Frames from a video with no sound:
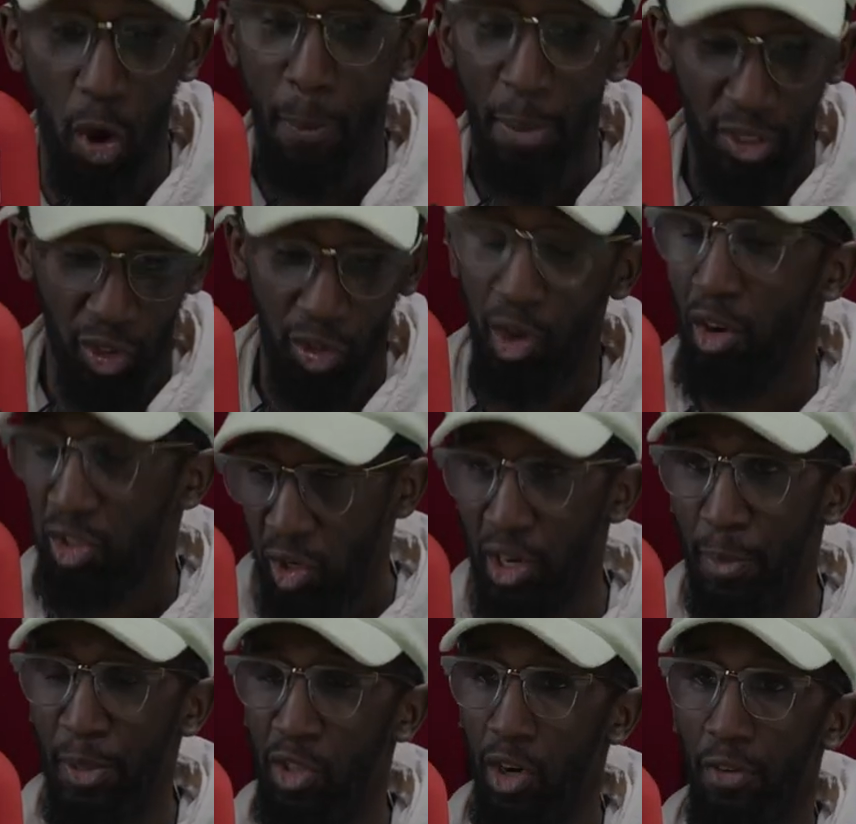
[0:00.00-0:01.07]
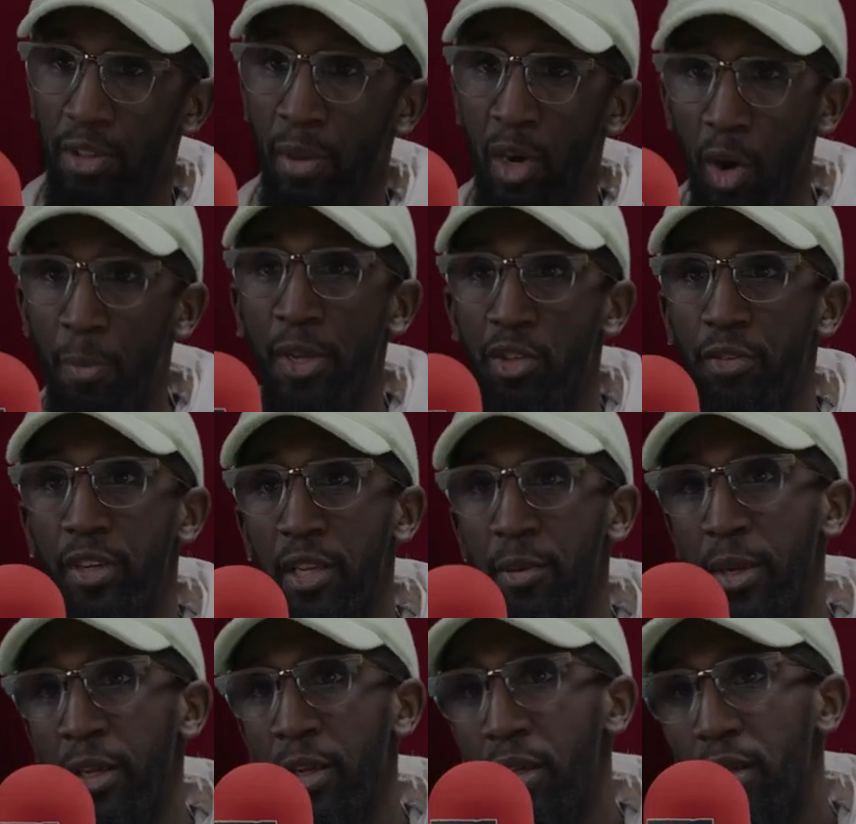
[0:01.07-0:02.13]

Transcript: got a picture of that. I'll show you the picture after. I've got a picture of it anyway.